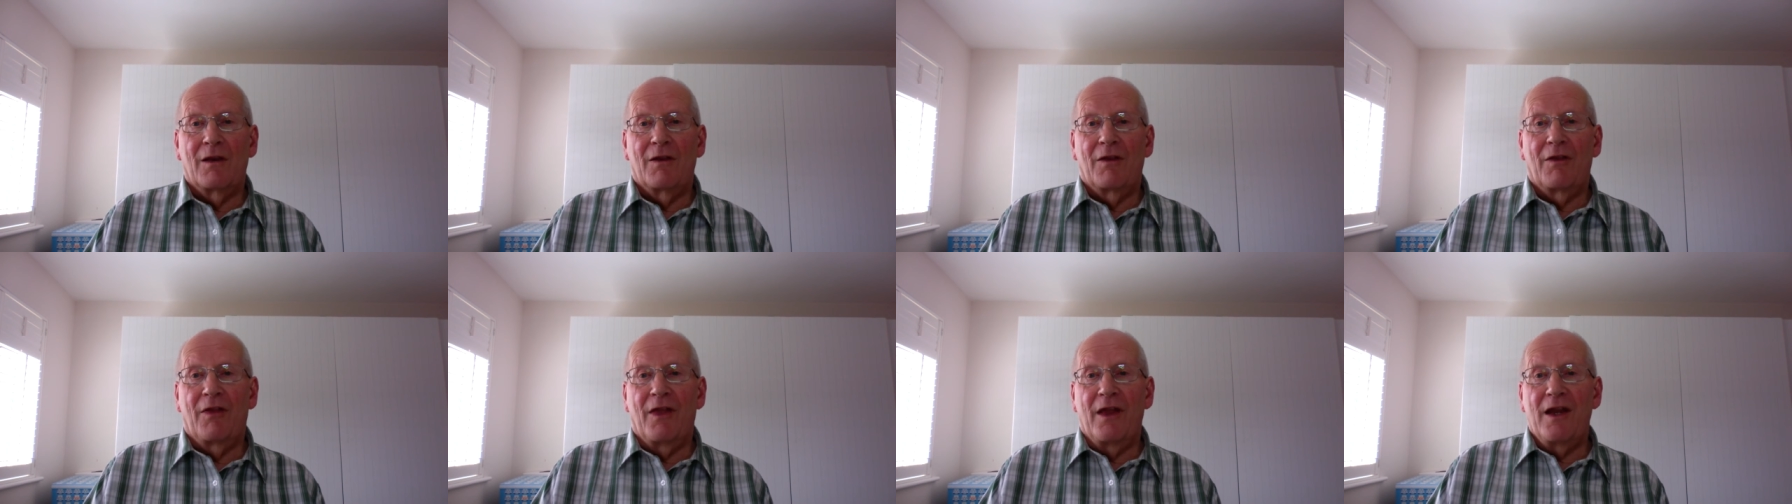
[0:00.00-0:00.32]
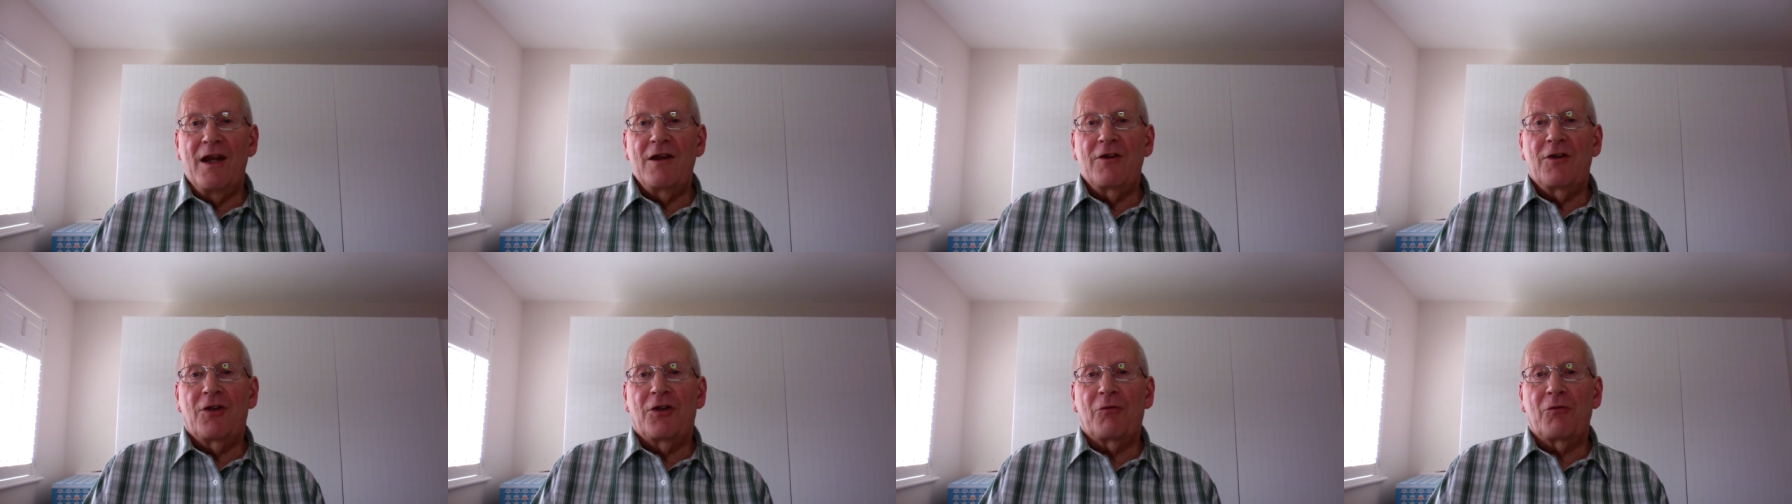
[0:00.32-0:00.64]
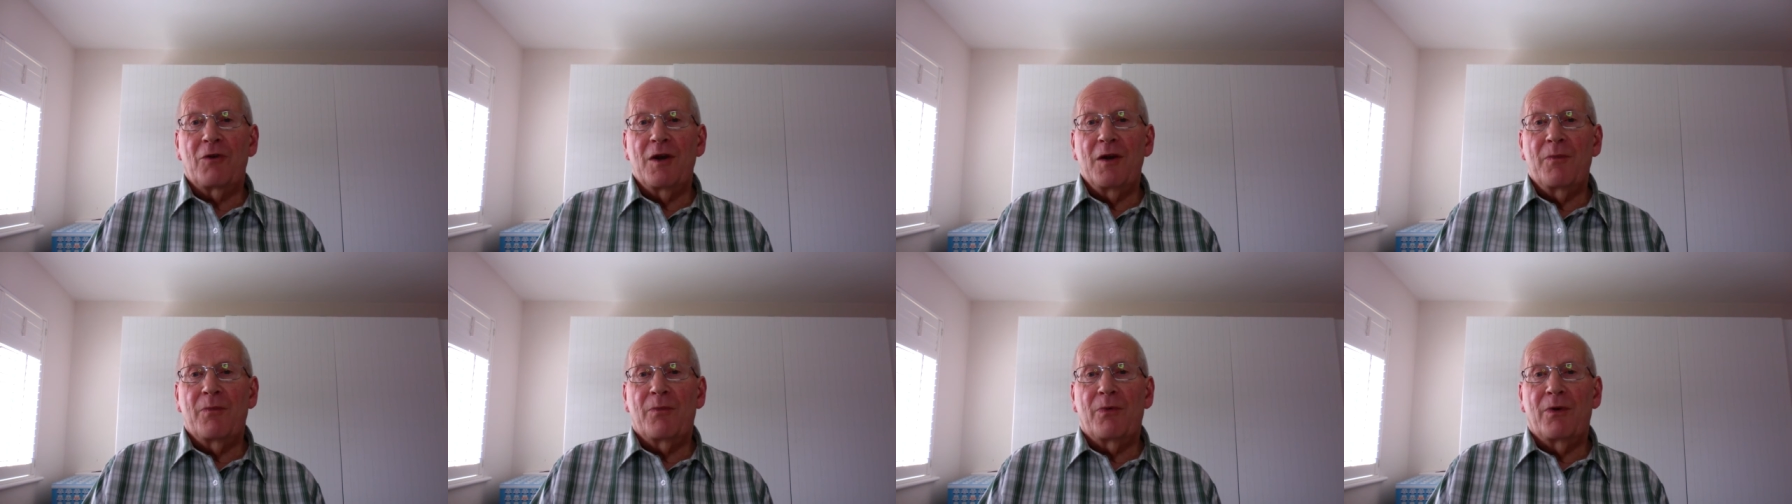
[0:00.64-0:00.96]
These
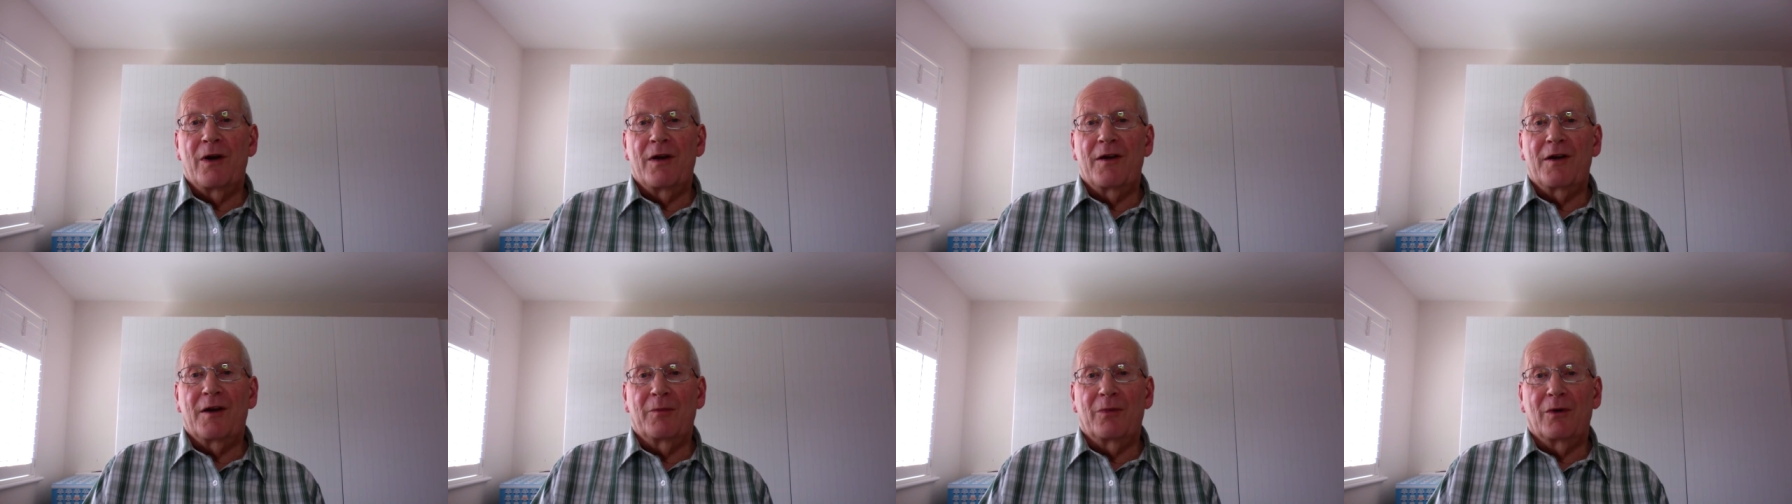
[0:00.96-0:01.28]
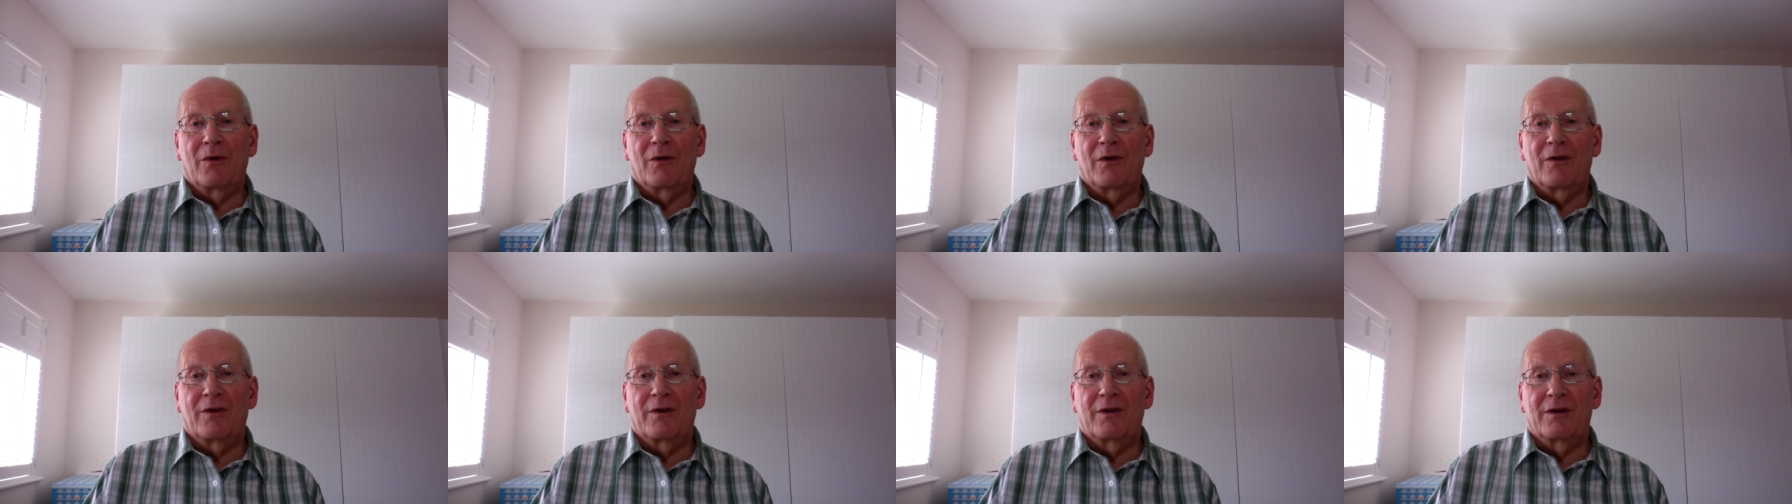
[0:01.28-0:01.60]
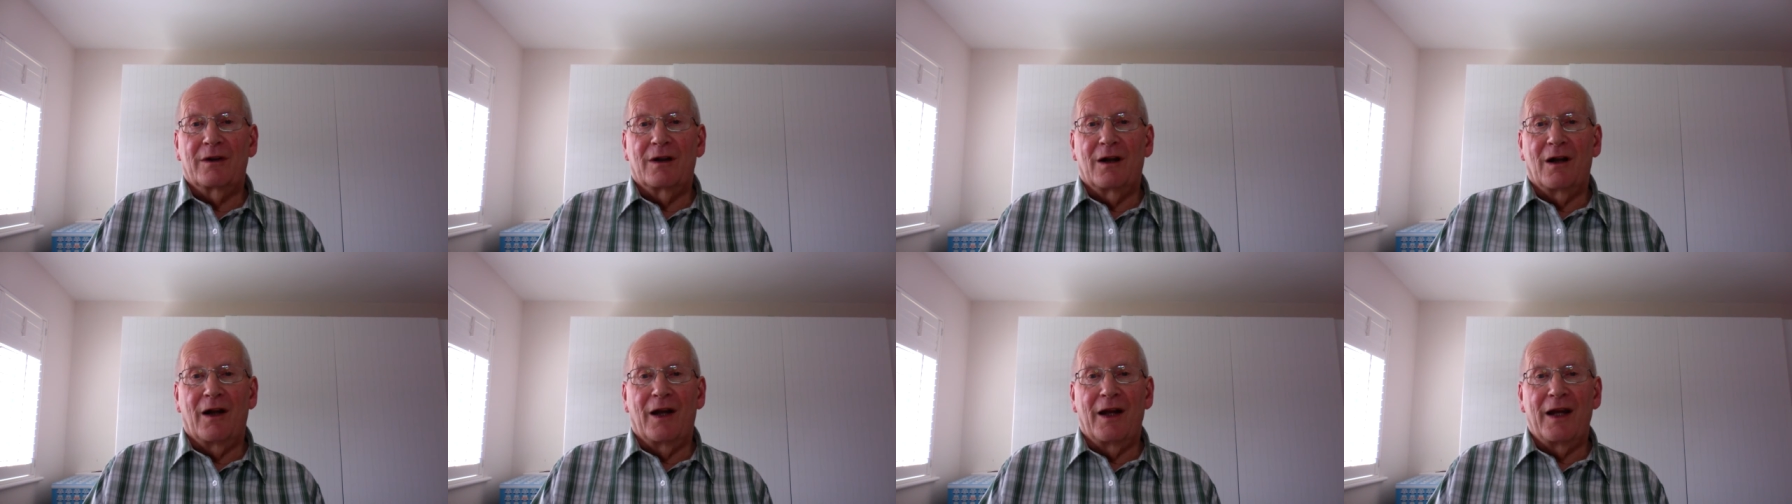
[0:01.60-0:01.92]
three principles
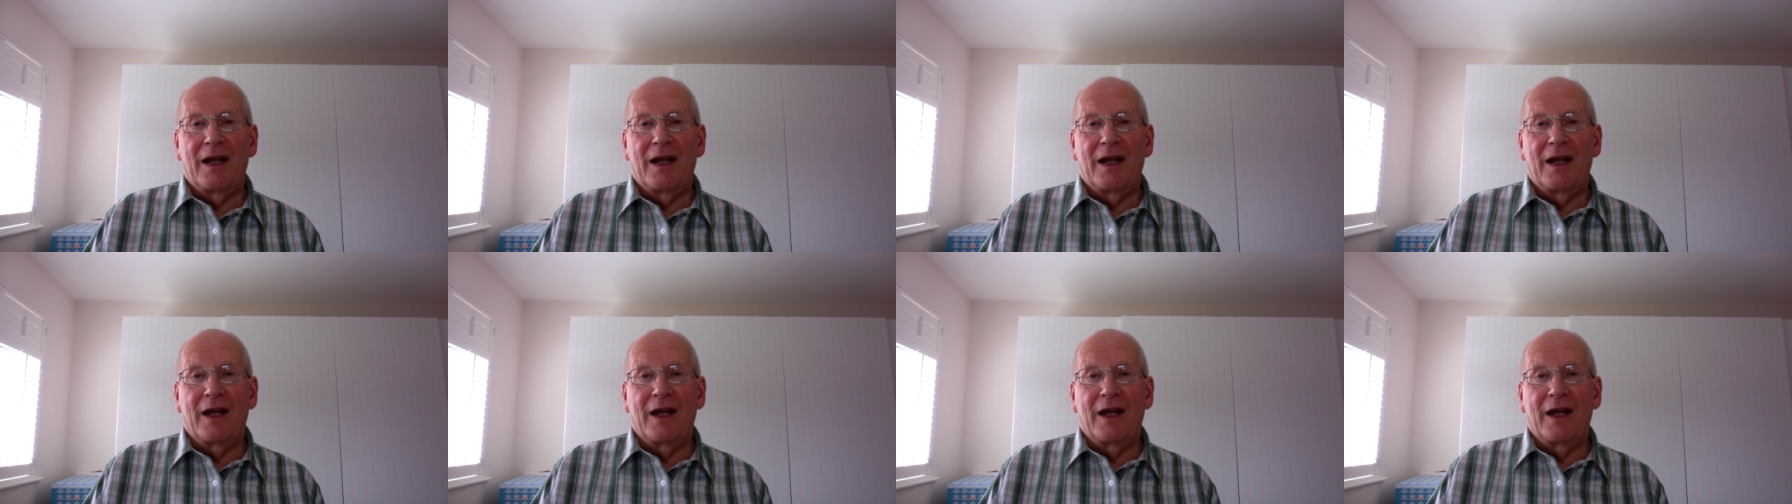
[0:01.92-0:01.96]
are